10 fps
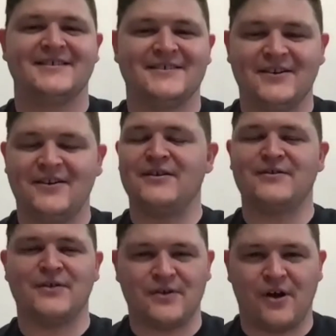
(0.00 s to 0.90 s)

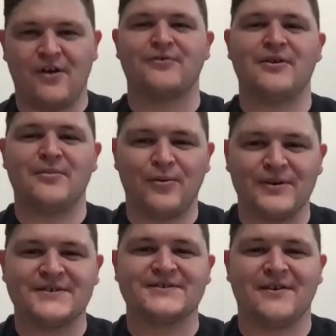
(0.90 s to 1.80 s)
No, all great
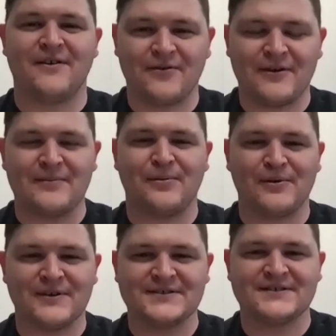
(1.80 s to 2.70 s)
points. All great
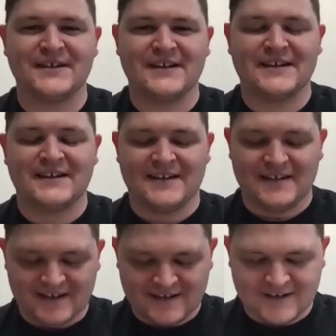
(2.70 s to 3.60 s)
points.
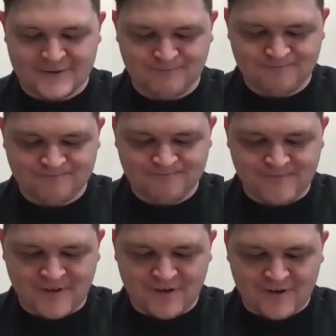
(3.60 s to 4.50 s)

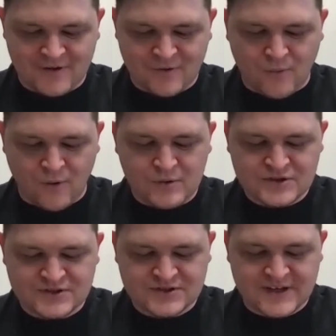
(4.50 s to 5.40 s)
What would
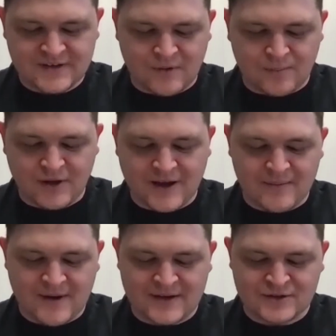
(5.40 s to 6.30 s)
you say to a
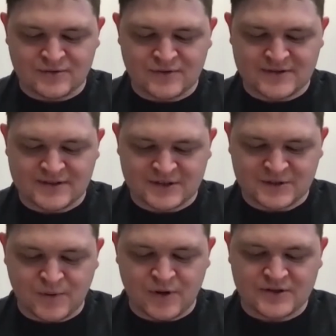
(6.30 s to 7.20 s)
plant manager that's
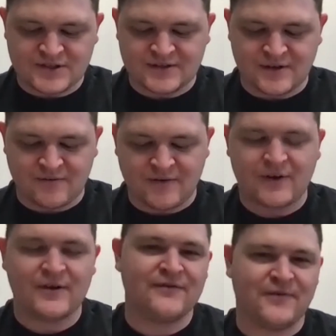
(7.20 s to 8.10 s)
experiencing their
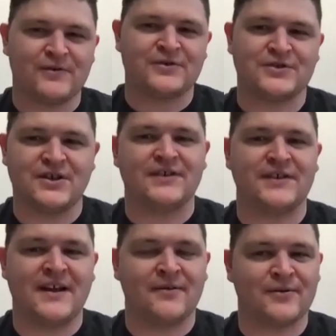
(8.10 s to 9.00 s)
very first
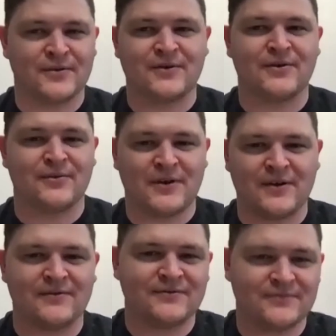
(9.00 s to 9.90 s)
shutdown or turnaround?